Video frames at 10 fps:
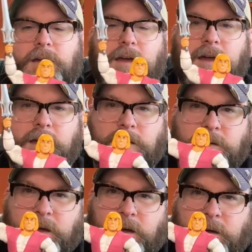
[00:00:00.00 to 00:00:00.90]
and
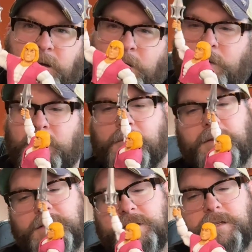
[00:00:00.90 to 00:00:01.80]
I don't know,
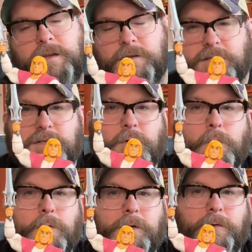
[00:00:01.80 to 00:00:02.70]
they're just
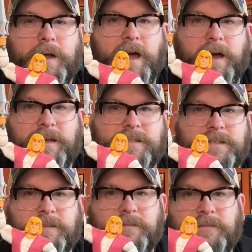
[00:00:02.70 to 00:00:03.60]
cool little guys.